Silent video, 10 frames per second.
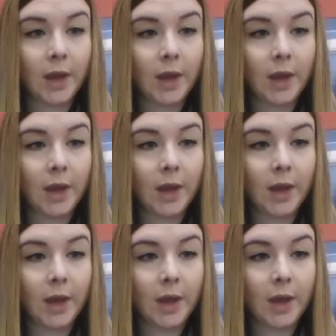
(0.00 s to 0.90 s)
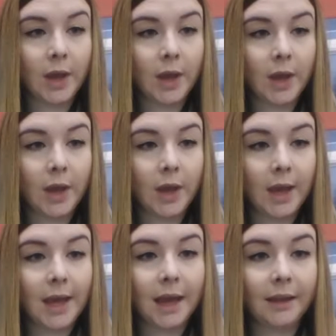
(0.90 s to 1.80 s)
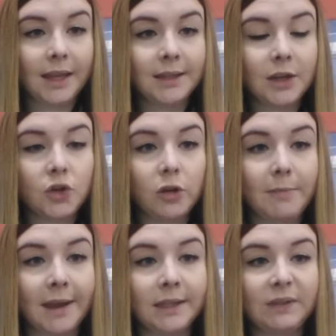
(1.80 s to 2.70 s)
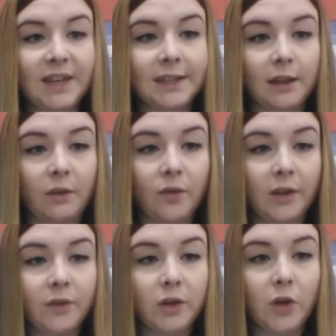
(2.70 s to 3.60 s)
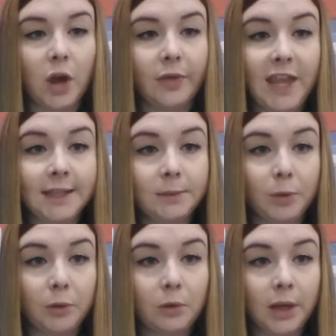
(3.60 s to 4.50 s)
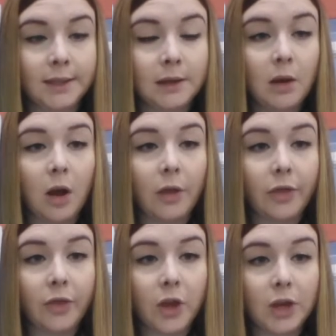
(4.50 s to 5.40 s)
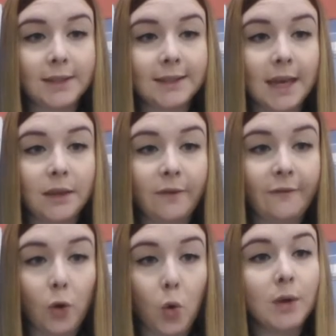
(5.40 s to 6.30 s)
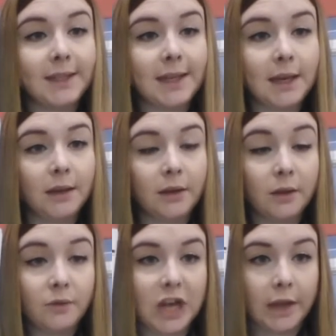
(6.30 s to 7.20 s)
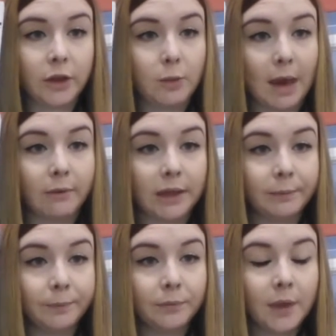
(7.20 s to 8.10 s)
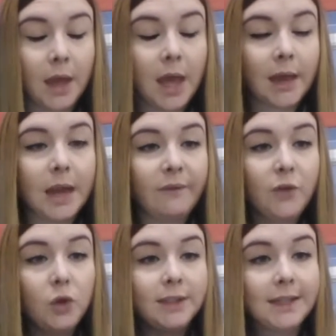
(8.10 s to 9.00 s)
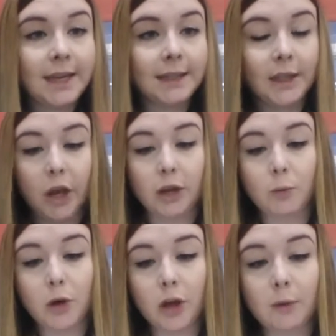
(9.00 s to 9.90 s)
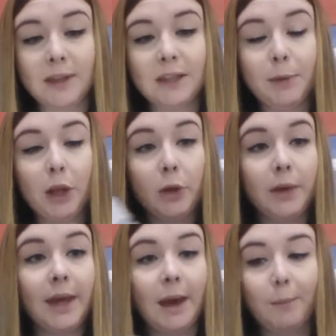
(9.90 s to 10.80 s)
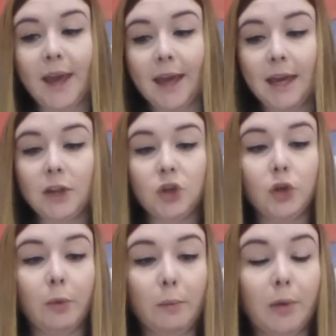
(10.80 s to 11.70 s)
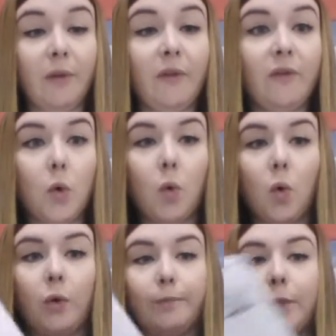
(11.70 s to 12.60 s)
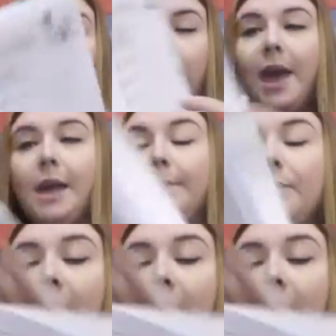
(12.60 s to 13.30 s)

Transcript: Good morning, Year 4, and this is your maths video for if you've got this booklet on Thursday the 14th of January. Now for today's learning, we're going to be looking at page number 4, okay?